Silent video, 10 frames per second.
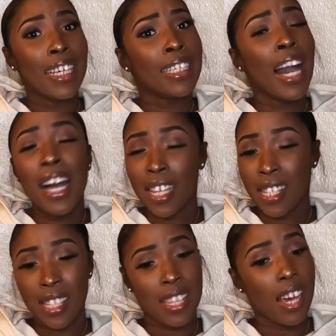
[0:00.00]

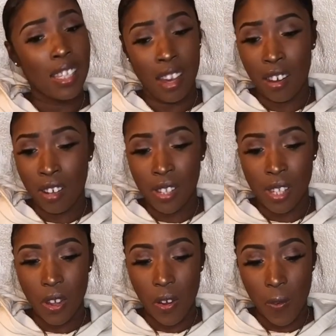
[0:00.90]
Yes, y'all.
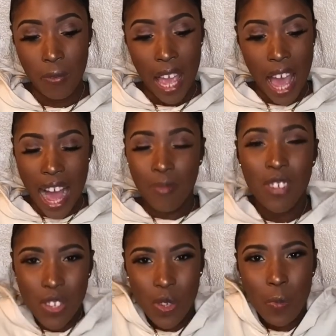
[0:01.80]
So I'm
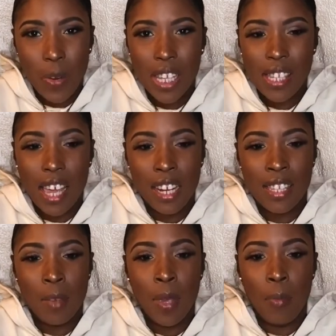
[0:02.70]
just super excited
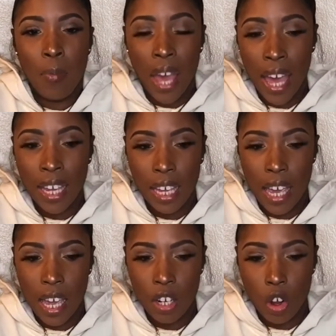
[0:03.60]
to be back
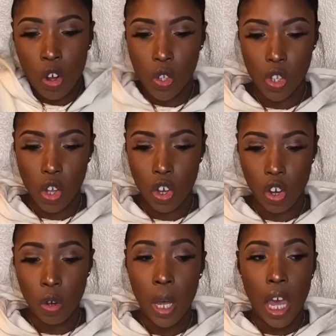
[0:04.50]
and also